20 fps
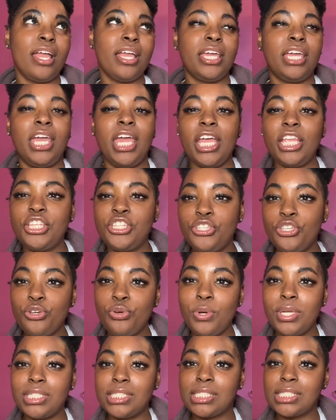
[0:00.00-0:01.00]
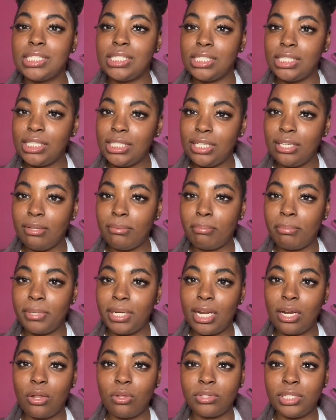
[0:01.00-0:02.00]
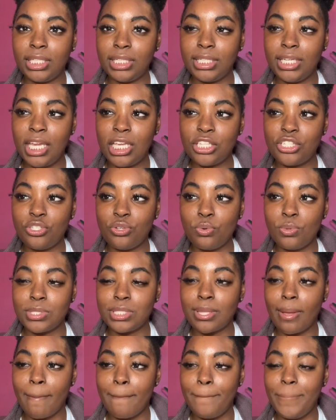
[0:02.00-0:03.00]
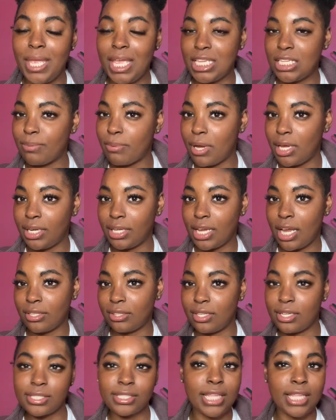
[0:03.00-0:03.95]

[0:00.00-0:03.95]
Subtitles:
Cantu is good, but I don't think Cantu is the best product out there.